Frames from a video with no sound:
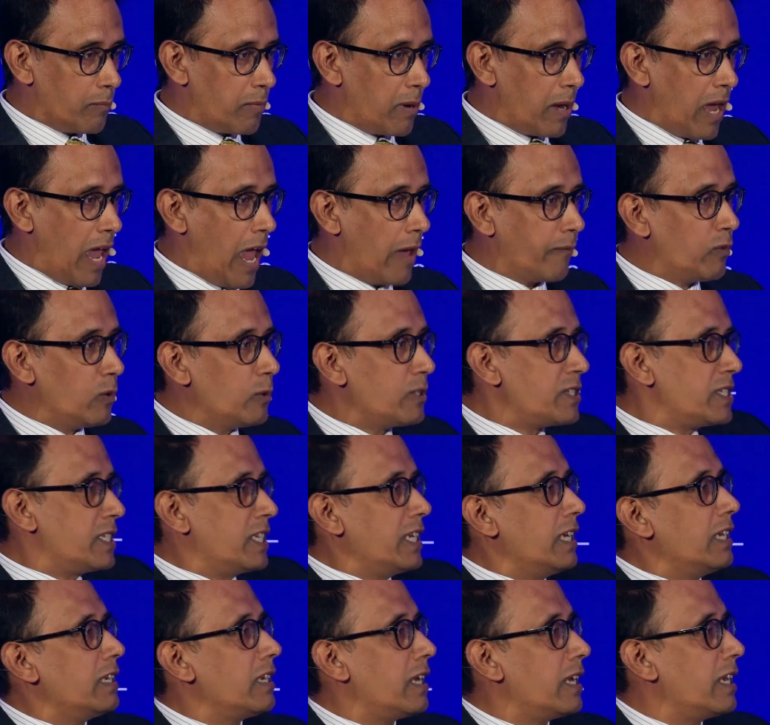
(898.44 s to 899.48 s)
Have you
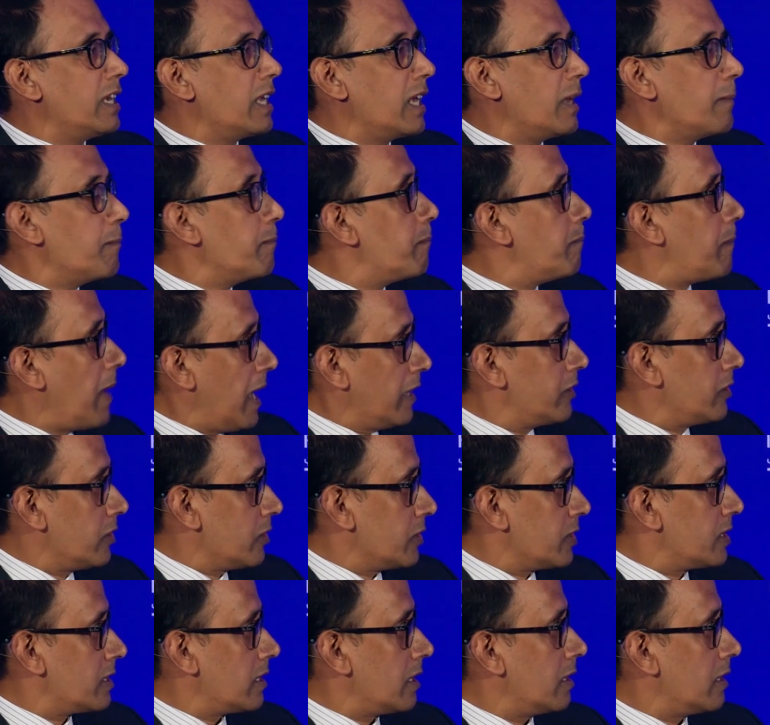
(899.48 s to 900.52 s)
seen an impetus